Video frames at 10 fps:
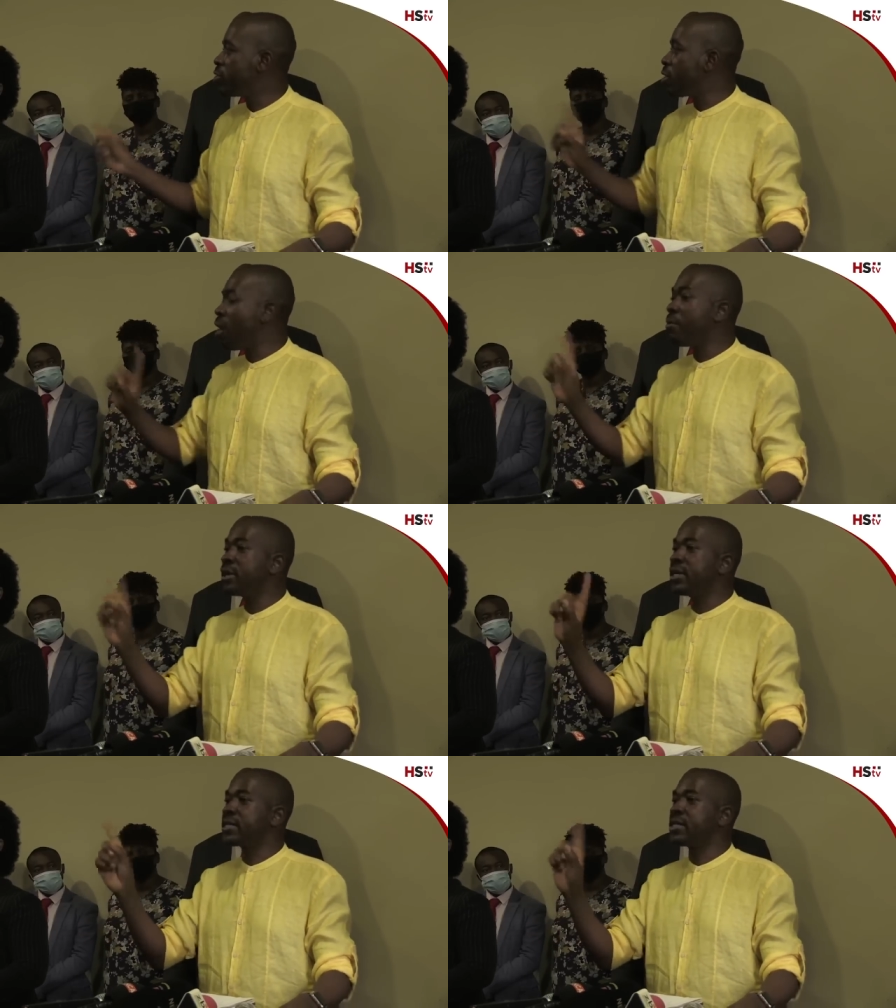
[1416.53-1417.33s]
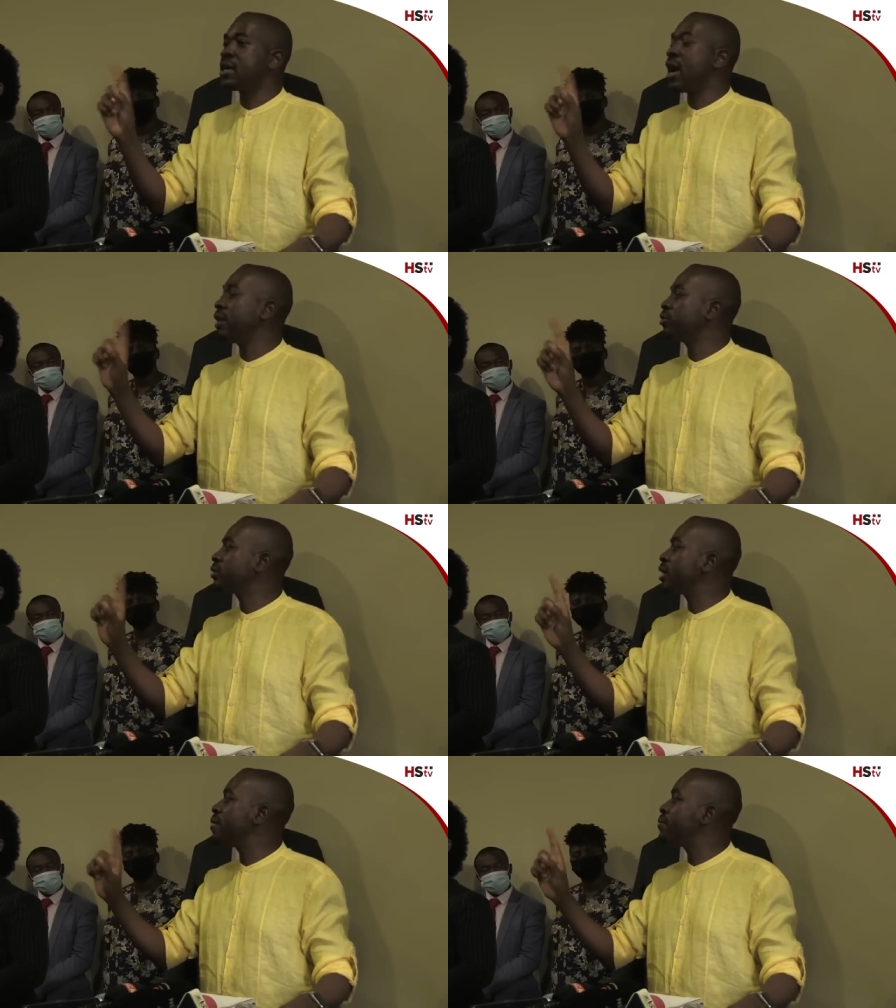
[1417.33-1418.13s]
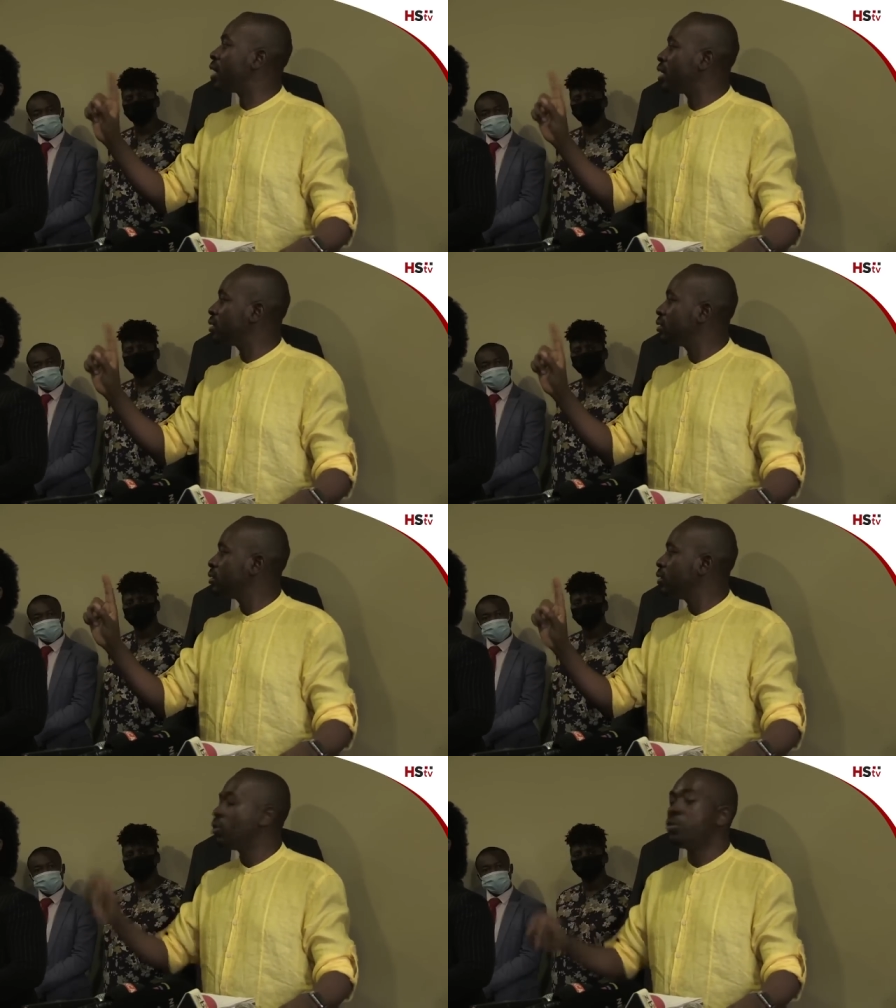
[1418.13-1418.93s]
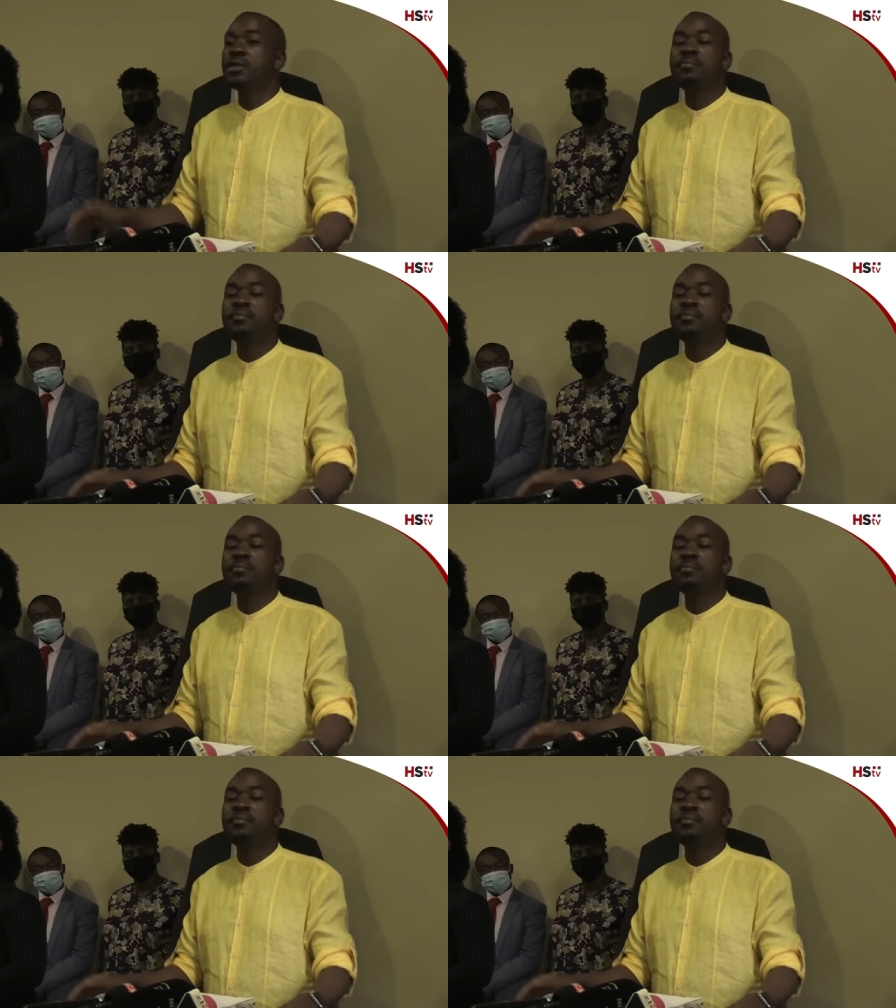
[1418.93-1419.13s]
Nobody has the right to tamper with the